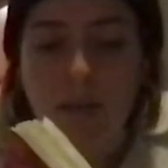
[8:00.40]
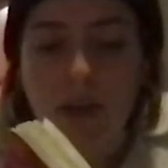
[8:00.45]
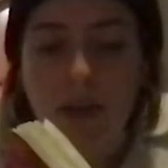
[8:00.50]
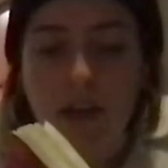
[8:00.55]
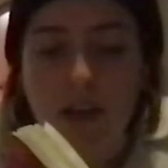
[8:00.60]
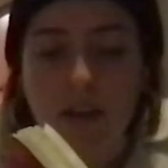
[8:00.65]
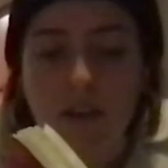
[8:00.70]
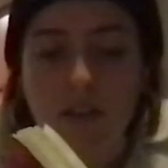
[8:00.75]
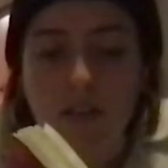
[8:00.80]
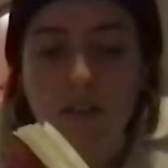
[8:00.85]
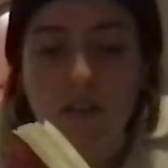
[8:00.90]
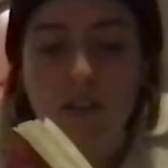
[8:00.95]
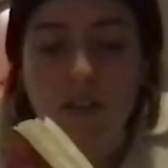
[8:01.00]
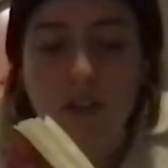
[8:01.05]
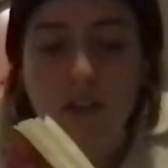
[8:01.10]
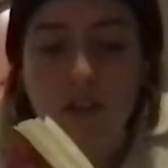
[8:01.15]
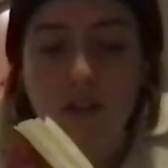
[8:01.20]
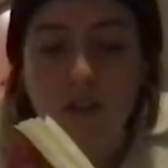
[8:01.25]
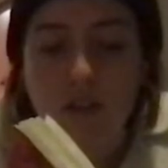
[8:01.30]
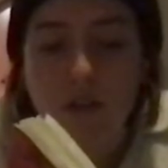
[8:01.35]
aisle.
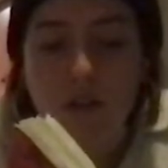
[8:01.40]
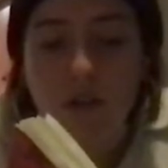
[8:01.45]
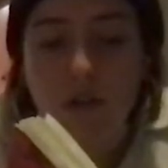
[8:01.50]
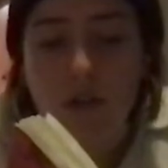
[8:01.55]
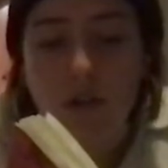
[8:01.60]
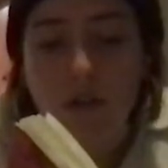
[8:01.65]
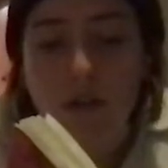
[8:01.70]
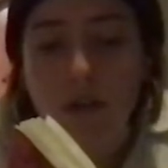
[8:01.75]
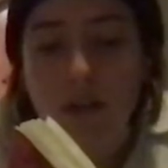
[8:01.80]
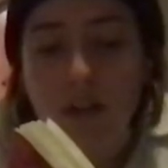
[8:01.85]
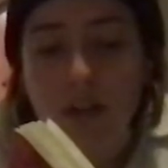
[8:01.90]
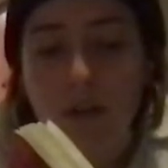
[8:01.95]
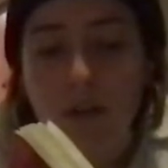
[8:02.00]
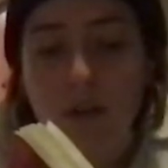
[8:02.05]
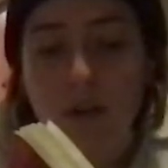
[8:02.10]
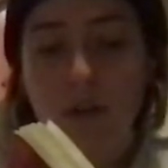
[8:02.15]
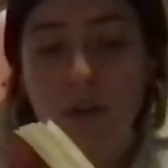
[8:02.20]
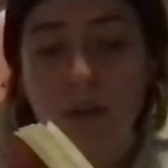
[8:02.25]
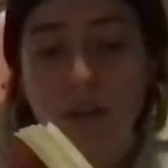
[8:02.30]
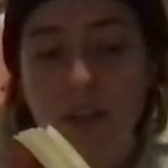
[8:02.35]
Don't go
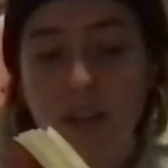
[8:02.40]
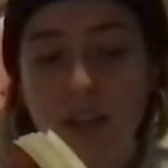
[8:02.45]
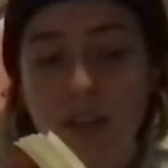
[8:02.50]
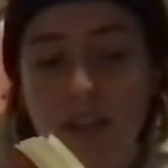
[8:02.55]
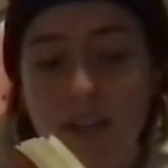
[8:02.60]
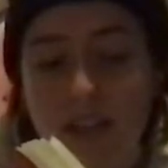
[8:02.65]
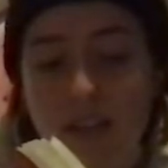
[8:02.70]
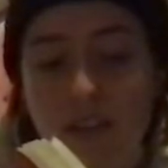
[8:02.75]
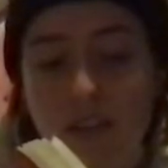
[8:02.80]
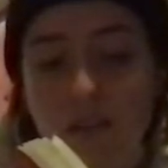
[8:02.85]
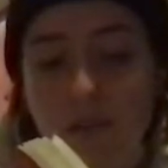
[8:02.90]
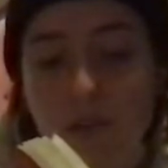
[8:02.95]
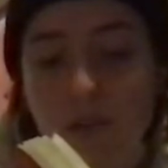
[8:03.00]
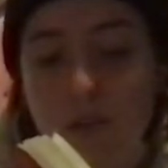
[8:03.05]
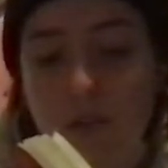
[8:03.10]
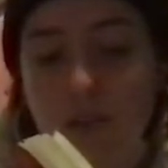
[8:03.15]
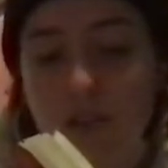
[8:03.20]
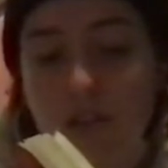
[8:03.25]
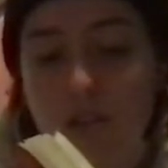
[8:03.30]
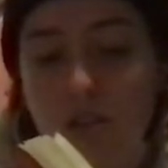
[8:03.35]
anywhere where they sell
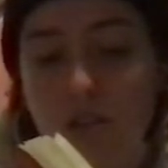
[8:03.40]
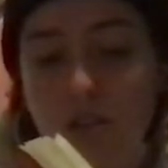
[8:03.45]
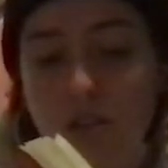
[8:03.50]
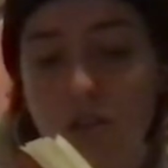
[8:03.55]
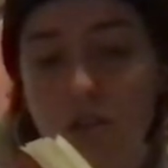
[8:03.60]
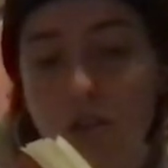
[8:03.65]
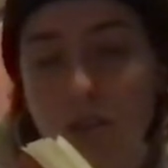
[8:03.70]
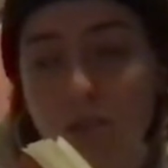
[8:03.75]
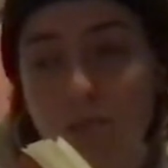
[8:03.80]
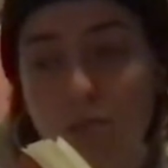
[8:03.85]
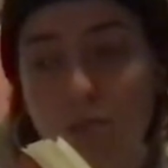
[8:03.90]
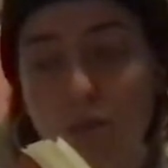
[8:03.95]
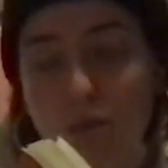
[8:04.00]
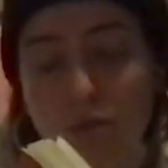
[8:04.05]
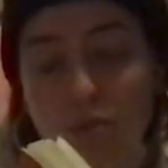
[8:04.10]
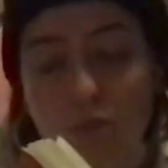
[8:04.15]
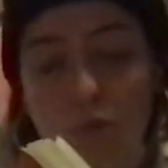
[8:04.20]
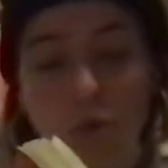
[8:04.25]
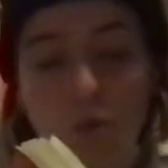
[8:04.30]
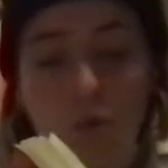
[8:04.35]
sweets, chips,
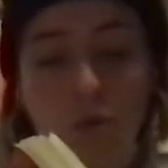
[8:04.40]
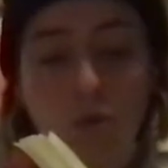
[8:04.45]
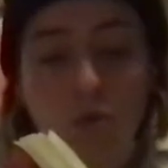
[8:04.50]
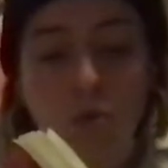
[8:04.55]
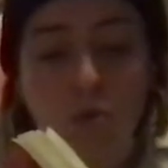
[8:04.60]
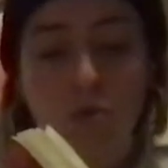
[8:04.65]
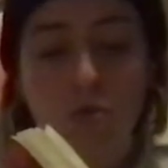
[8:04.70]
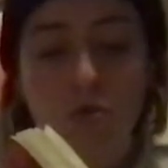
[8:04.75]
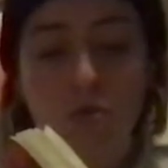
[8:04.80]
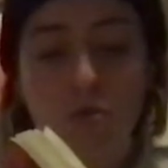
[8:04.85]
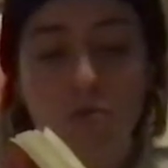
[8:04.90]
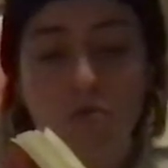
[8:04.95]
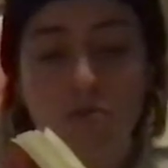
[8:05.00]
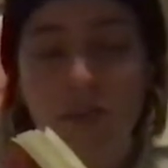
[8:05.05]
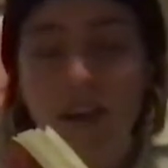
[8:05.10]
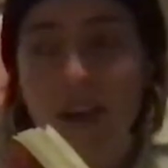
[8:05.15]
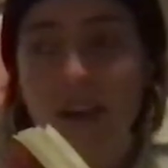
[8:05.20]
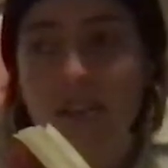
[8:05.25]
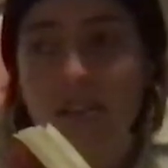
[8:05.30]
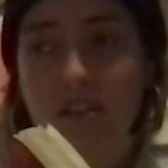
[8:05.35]
booze,
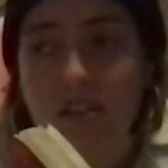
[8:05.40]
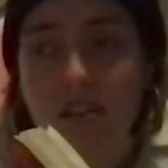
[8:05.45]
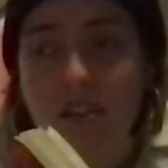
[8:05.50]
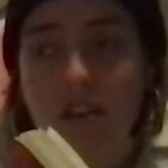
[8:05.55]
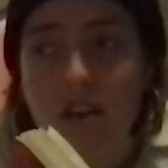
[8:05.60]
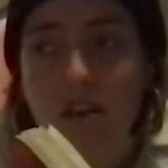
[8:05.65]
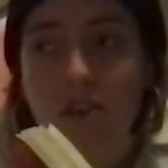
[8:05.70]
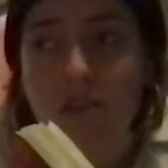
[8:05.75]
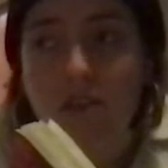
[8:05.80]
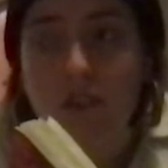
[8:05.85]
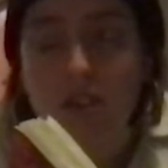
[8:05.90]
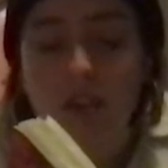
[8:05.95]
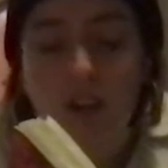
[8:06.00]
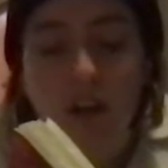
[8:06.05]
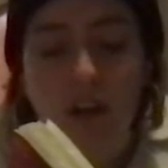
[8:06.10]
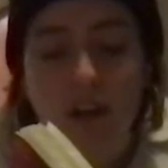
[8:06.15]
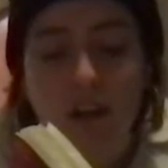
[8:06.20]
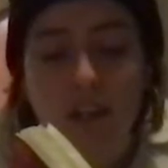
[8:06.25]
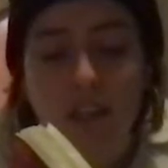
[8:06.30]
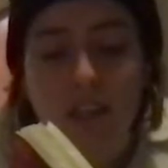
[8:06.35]
fast love, or
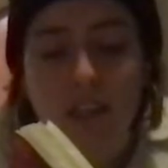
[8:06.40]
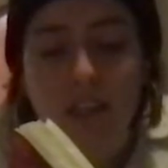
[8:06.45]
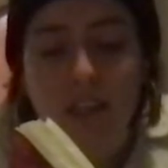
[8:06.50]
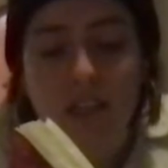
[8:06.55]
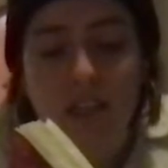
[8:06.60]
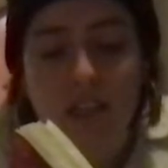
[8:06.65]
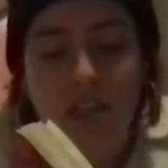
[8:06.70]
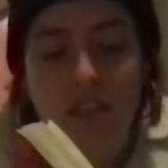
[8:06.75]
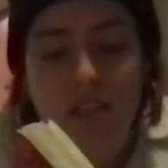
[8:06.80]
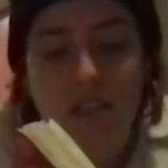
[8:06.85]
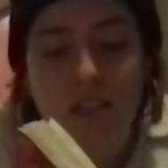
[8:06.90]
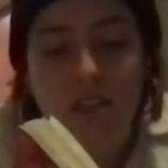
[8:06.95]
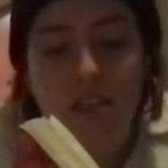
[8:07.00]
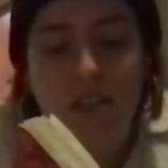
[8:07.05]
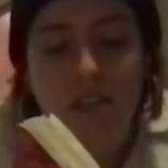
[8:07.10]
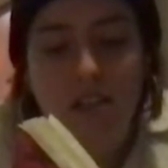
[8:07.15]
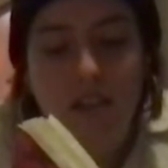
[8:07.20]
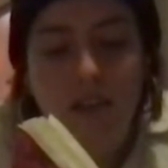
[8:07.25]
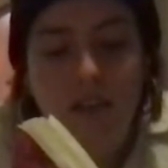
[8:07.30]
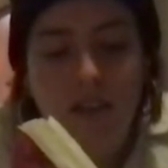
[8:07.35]
lottery tickets.
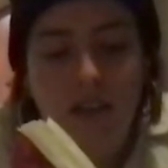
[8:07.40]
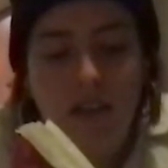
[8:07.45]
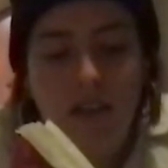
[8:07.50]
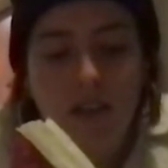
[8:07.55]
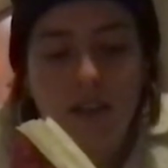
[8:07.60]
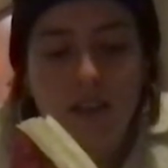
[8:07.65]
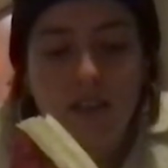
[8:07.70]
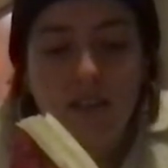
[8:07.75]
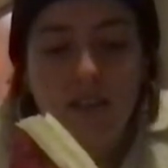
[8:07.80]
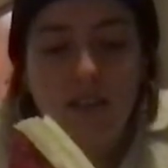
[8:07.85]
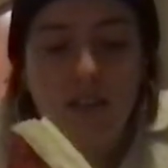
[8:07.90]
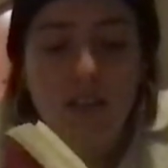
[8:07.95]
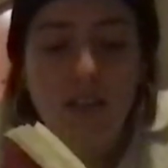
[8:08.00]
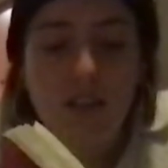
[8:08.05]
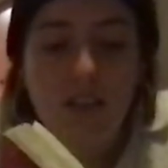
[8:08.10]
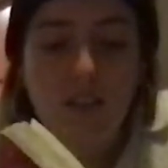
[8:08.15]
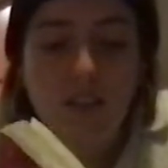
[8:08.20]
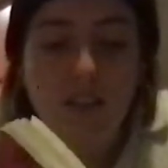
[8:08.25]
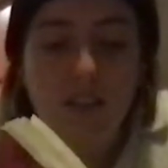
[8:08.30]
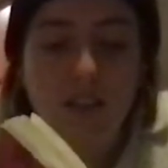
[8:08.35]
See
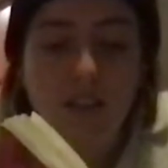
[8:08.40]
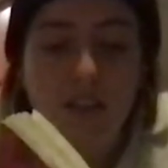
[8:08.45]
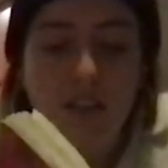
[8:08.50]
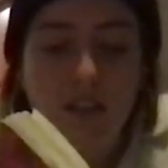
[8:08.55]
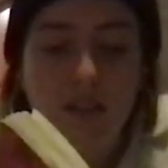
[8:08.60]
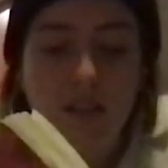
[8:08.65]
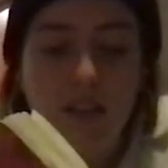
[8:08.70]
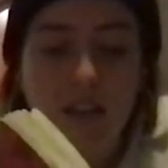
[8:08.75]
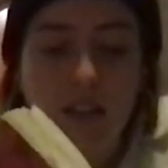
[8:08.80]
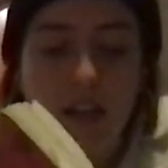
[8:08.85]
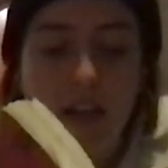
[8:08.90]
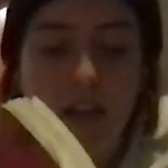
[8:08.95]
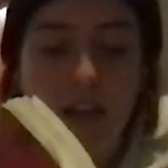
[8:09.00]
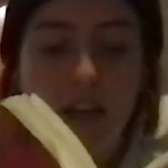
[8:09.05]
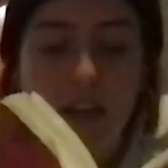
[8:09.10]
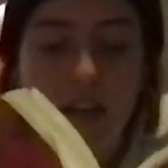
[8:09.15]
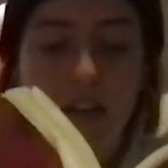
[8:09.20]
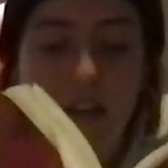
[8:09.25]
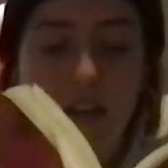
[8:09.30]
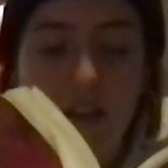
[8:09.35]
that just outside
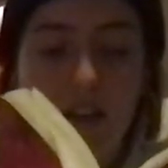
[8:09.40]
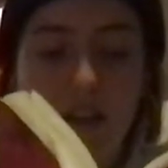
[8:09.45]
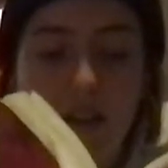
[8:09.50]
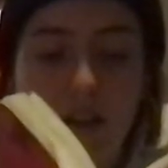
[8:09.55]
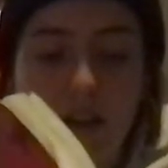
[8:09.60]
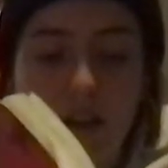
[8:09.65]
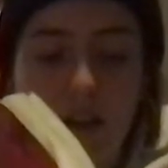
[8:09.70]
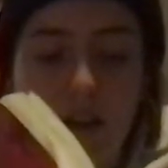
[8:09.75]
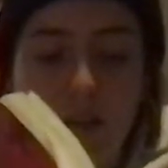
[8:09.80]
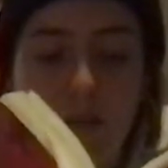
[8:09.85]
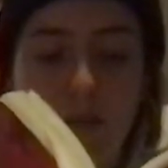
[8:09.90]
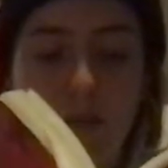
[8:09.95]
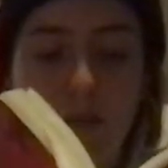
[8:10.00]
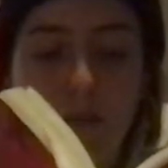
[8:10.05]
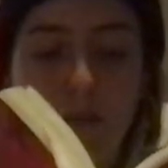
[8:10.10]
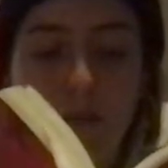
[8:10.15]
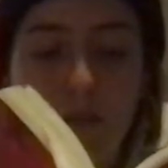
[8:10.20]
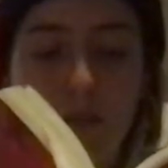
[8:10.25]
there are people